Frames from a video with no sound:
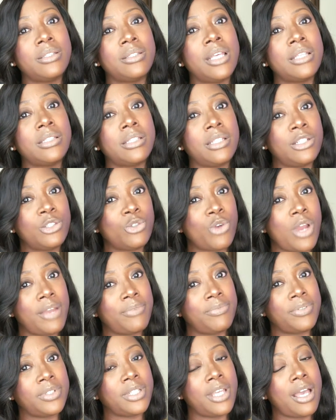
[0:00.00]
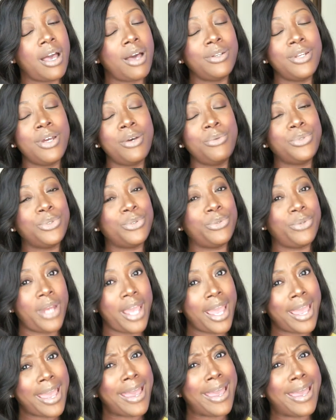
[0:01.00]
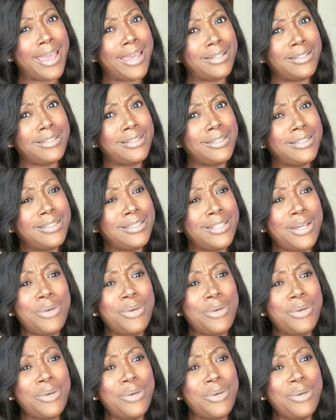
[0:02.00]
that's a little trifling, y'all. Don't do that.